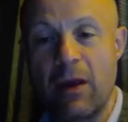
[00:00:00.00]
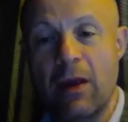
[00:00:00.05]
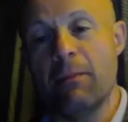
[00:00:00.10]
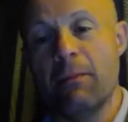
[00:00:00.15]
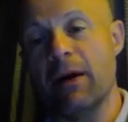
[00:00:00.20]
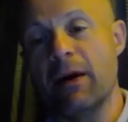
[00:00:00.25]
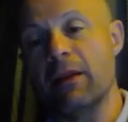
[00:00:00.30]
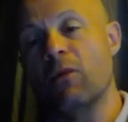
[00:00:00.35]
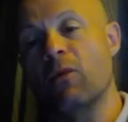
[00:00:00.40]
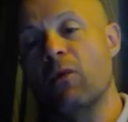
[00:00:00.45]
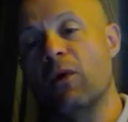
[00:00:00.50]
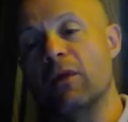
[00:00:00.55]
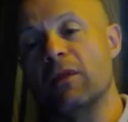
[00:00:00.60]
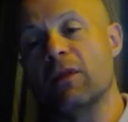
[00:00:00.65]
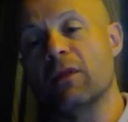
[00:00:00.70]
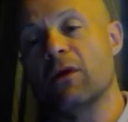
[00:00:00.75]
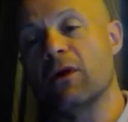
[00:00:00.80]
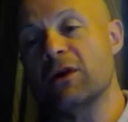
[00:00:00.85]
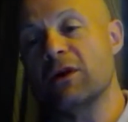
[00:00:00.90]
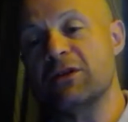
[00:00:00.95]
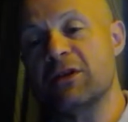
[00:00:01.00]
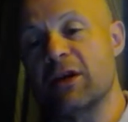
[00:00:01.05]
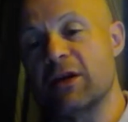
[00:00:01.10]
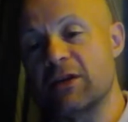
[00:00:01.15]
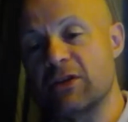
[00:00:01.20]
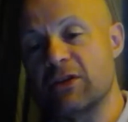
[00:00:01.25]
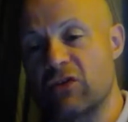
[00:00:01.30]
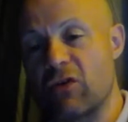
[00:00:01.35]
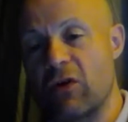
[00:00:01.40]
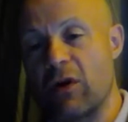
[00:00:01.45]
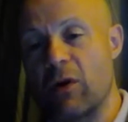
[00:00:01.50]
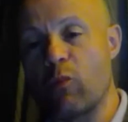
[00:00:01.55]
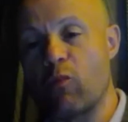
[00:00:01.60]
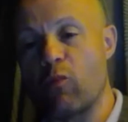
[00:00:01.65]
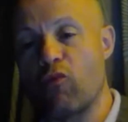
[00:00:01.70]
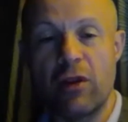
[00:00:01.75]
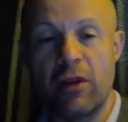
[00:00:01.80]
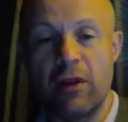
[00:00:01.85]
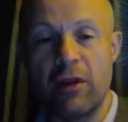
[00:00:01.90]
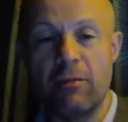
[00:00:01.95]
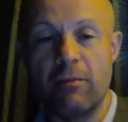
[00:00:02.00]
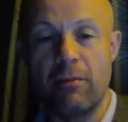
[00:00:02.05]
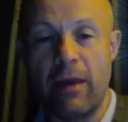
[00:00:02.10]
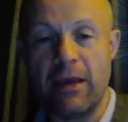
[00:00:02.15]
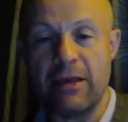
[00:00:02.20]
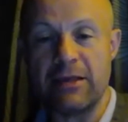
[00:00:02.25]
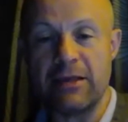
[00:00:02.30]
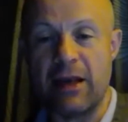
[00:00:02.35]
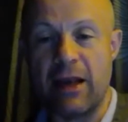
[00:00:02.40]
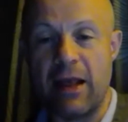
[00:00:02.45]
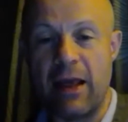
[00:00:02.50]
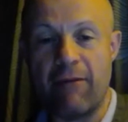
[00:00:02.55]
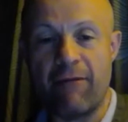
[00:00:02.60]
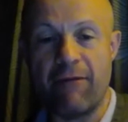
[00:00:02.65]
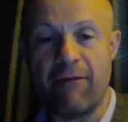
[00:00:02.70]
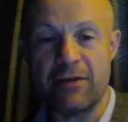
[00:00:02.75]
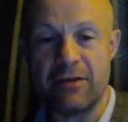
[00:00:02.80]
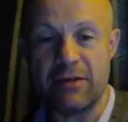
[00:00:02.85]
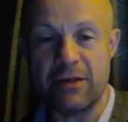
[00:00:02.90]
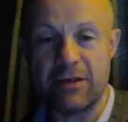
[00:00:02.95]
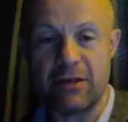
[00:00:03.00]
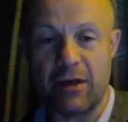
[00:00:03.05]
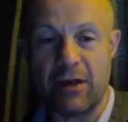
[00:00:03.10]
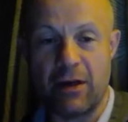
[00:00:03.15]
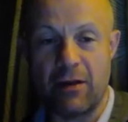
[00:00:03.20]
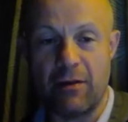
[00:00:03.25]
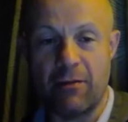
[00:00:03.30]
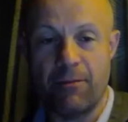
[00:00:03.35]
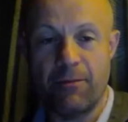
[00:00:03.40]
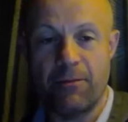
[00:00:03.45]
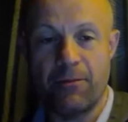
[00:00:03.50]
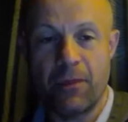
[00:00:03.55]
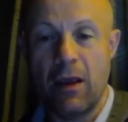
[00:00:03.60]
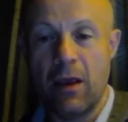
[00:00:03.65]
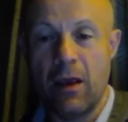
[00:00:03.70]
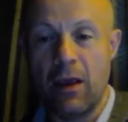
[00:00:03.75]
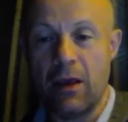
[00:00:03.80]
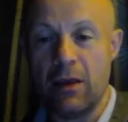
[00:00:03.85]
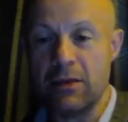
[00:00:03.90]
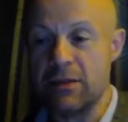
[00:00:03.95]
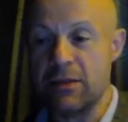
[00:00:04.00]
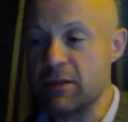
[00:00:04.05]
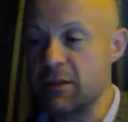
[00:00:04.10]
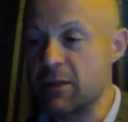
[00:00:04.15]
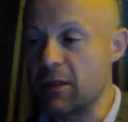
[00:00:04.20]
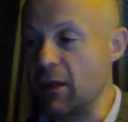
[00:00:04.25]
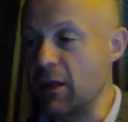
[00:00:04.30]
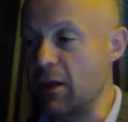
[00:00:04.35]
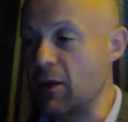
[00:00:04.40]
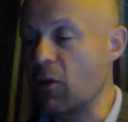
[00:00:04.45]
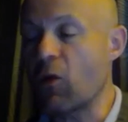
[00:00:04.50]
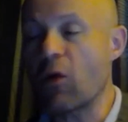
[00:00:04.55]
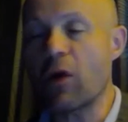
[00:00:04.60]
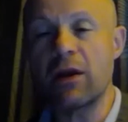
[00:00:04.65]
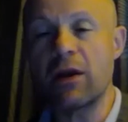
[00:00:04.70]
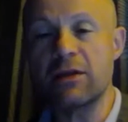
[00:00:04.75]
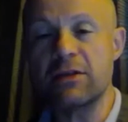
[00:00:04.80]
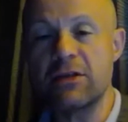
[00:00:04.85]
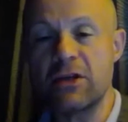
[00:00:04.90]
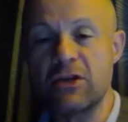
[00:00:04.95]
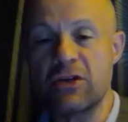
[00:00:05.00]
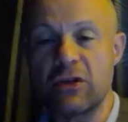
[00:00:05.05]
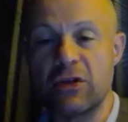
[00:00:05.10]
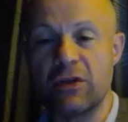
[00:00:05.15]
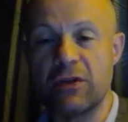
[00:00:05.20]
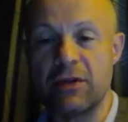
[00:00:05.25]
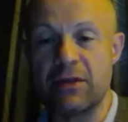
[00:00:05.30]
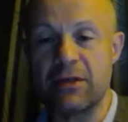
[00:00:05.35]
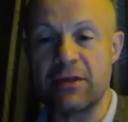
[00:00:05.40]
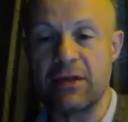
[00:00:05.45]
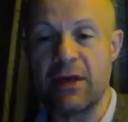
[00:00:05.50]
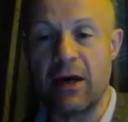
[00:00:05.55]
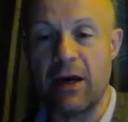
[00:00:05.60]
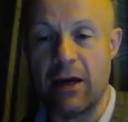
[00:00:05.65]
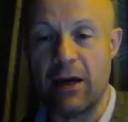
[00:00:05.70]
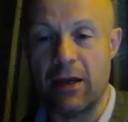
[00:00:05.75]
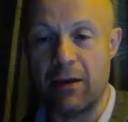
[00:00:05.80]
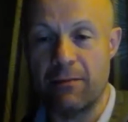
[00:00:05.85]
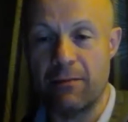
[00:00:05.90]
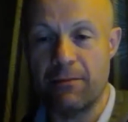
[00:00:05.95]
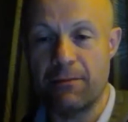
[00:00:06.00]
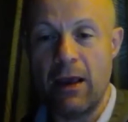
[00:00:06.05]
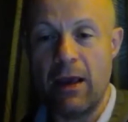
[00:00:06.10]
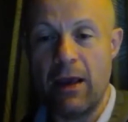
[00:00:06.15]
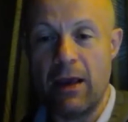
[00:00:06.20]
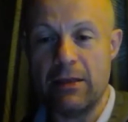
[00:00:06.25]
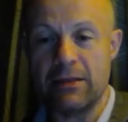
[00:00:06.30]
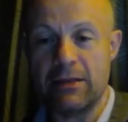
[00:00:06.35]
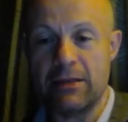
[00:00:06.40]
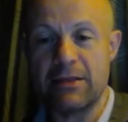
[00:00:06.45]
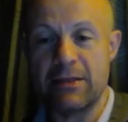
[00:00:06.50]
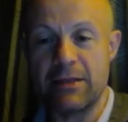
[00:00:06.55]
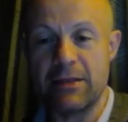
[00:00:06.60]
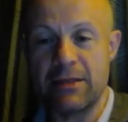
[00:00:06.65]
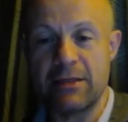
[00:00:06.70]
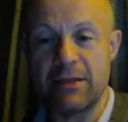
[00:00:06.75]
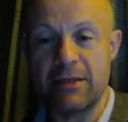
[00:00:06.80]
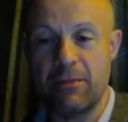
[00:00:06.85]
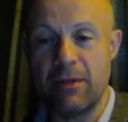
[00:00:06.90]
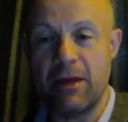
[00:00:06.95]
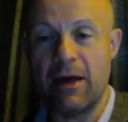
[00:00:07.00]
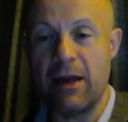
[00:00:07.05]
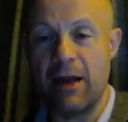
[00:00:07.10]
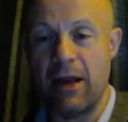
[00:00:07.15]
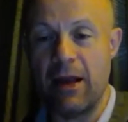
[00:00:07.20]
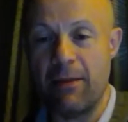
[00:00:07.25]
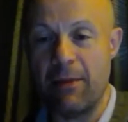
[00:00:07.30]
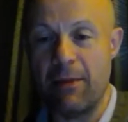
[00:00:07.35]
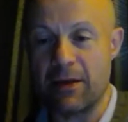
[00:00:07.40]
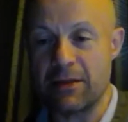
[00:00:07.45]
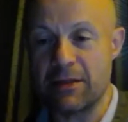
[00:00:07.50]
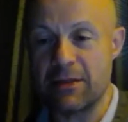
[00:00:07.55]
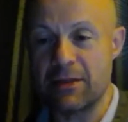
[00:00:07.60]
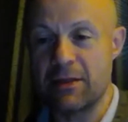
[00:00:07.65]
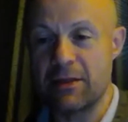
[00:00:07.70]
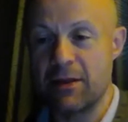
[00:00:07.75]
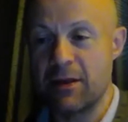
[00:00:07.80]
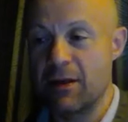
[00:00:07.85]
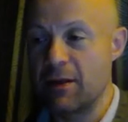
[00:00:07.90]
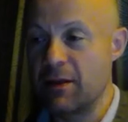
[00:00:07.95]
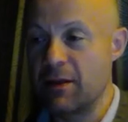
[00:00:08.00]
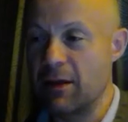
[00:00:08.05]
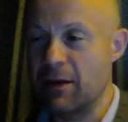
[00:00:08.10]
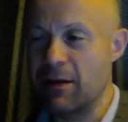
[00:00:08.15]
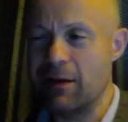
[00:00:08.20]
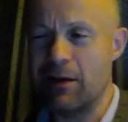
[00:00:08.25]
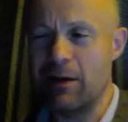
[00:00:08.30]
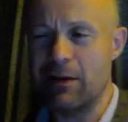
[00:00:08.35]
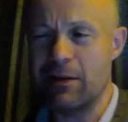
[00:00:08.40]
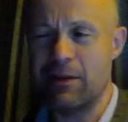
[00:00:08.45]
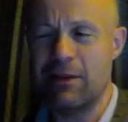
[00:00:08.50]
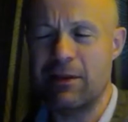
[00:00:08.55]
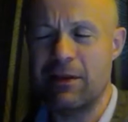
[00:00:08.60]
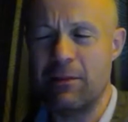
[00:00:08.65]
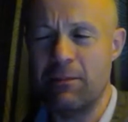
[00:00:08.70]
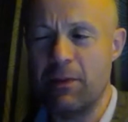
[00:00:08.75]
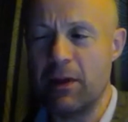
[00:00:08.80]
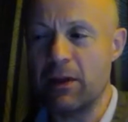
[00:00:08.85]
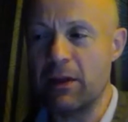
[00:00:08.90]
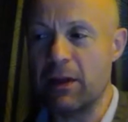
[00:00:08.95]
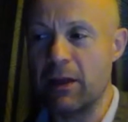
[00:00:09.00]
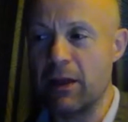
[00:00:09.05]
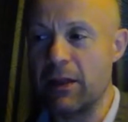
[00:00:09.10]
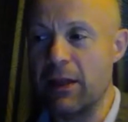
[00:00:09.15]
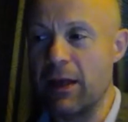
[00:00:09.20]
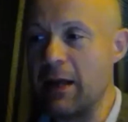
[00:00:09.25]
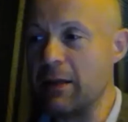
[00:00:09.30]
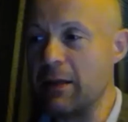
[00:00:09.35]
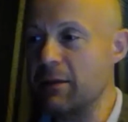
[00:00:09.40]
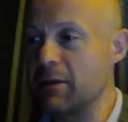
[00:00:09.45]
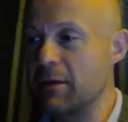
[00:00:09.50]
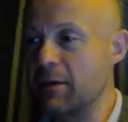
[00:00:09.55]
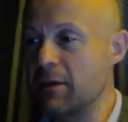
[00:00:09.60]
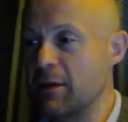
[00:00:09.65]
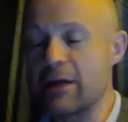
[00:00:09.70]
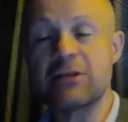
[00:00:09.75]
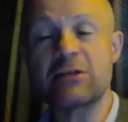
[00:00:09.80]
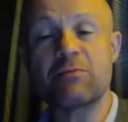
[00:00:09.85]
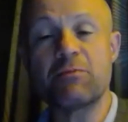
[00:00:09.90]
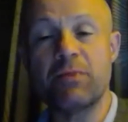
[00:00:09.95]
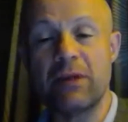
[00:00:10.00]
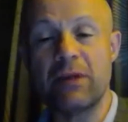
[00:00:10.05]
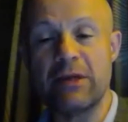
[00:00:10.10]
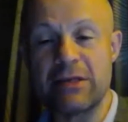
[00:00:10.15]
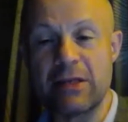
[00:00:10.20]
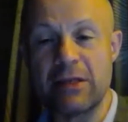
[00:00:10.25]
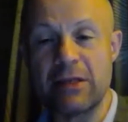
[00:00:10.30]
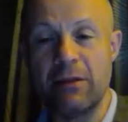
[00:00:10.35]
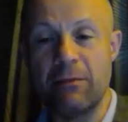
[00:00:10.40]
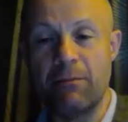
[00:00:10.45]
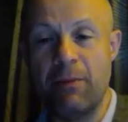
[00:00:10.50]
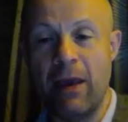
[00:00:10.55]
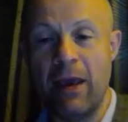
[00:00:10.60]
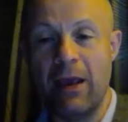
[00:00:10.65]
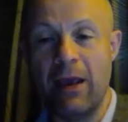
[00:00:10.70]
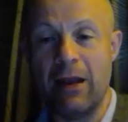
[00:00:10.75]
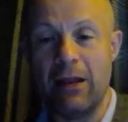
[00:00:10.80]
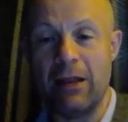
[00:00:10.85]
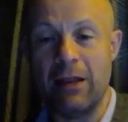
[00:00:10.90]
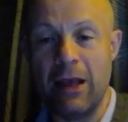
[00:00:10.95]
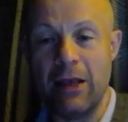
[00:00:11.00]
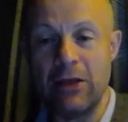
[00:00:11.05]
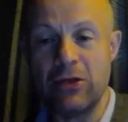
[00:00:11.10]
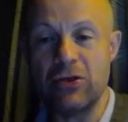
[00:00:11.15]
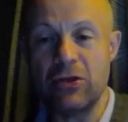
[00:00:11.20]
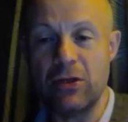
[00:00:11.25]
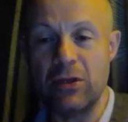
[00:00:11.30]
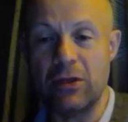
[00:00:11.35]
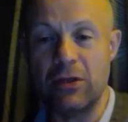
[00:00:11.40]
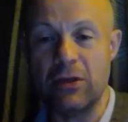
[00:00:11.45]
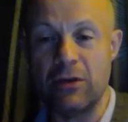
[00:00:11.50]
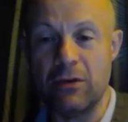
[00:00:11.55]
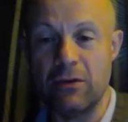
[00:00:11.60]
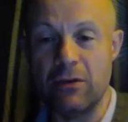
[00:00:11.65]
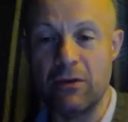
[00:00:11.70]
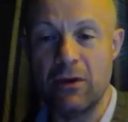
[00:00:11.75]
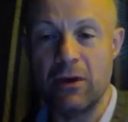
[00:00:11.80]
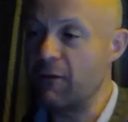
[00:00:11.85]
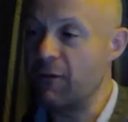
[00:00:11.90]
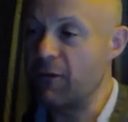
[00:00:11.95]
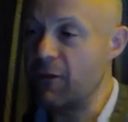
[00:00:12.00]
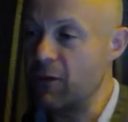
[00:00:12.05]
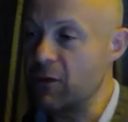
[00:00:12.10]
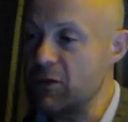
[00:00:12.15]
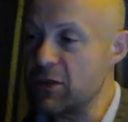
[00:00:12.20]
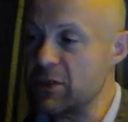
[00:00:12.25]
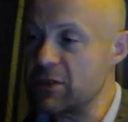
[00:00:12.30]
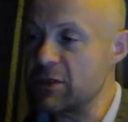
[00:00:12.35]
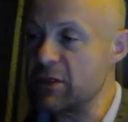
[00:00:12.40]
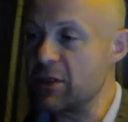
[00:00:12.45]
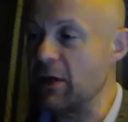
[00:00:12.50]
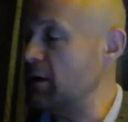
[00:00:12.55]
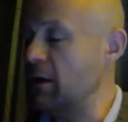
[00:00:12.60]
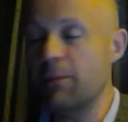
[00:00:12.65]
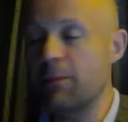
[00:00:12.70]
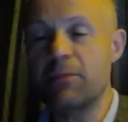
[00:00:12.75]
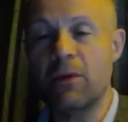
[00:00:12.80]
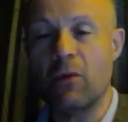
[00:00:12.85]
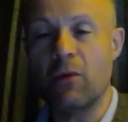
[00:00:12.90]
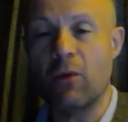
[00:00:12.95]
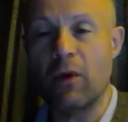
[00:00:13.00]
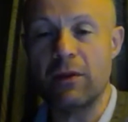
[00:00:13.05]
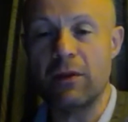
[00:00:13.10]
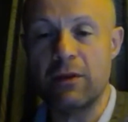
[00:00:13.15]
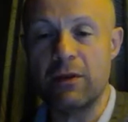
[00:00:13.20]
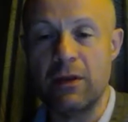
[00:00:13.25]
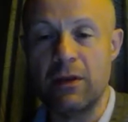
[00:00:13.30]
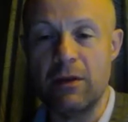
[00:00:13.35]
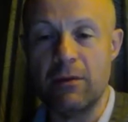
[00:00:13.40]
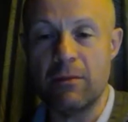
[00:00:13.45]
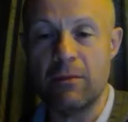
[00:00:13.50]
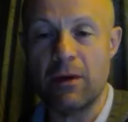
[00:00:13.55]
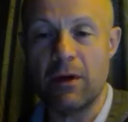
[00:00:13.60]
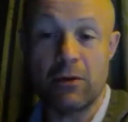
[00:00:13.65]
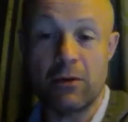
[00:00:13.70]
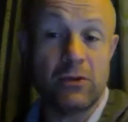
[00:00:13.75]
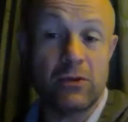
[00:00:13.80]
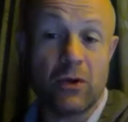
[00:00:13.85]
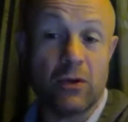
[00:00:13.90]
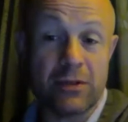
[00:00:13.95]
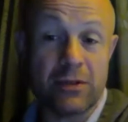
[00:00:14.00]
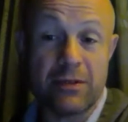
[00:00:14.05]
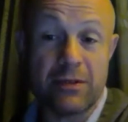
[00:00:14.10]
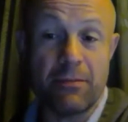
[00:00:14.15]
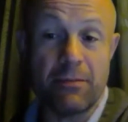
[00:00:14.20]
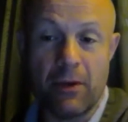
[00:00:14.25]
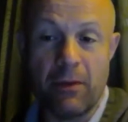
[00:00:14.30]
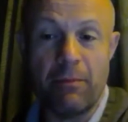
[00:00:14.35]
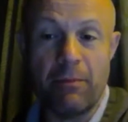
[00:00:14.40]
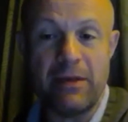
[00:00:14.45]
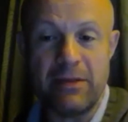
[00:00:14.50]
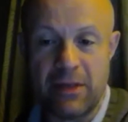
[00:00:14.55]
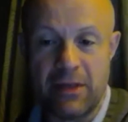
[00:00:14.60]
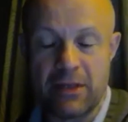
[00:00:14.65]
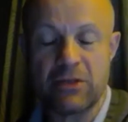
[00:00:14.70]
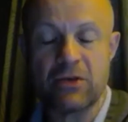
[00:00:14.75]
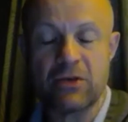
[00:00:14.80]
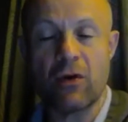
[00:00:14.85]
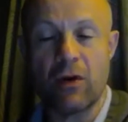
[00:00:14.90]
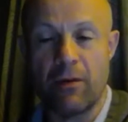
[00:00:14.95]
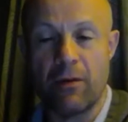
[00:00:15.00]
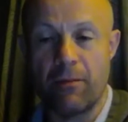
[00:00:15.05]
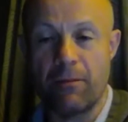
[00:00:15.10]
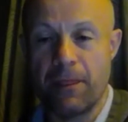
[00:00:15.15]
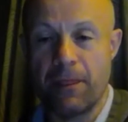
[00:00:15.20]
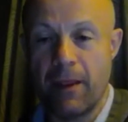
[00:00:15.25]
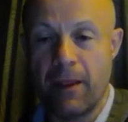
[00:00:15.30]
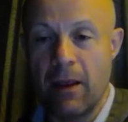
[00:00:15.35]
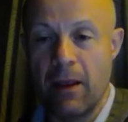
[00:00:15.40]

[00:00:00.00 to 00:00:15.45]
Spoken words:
But what large-scale Scrum really makes an emphasis on is the organizational design and system dynamics that are typically not explicitly paid attention to if you just adopt a one team, what's called simple and basic Scrum.